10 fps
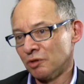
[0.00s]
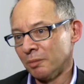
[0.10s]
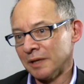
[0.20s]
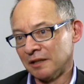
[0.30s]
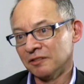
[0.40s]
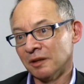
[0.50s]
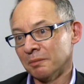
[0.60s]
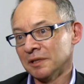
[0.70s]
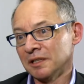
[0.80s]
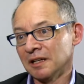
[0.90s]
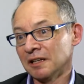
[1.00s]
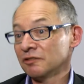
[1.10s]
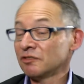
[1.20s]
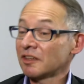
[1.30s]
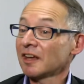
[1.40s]
nominate somebody and
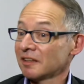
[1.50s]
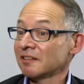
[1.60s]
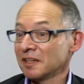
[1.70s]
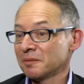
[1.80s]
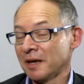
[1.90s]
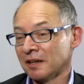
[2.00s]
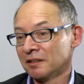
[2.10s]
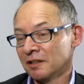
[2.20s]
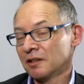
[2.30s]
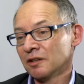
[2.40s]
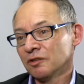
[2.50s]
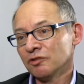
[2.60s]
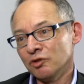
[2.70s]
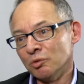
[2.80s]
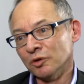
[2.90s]
to start to think about,
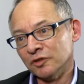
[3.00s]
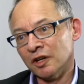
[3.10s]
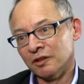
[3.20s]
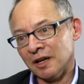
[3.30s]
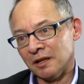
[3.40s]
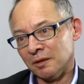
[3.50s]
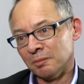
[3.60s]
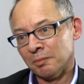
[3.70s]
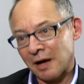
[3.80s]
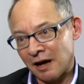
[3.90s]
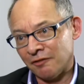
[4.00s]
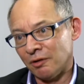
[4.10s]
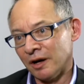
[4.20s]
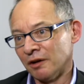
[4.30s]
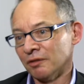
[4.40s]
do you want to go down the
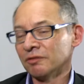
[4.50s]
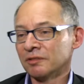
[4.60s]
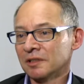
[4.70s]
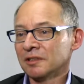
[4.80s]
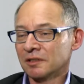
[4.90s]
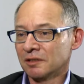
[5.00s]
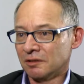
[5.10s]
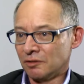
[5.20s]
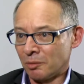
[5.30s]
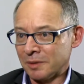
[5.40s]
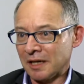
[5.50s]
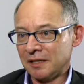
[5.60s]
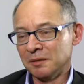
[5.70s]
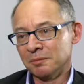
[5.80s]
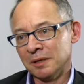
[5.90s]
pathway of
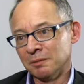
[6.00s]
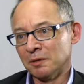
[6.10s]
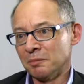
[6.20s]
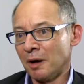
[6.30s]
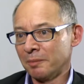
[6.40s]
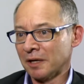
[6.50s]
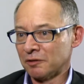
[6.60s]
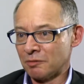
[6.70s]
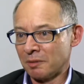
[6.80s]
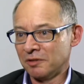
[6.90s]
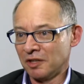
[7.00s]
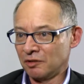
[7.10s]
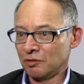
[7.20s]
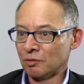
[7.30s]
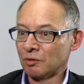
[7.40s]
nominating people that might be able to represent
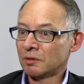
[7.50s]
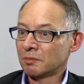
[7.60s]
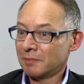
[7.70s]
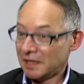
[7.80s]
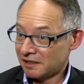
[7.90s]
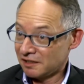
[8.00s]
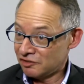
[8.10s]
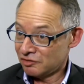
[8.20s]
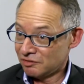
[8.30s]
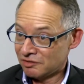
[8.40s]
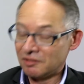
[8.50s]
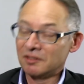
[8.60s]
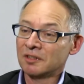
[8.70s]
you medical issues,